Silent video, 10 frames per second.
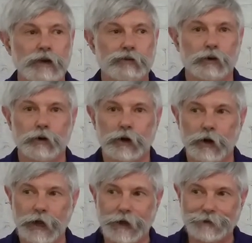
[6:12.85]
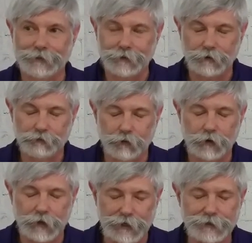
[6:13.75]
for
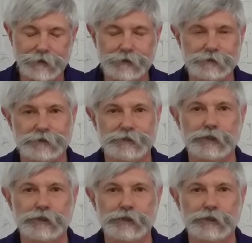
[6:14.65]
ADs to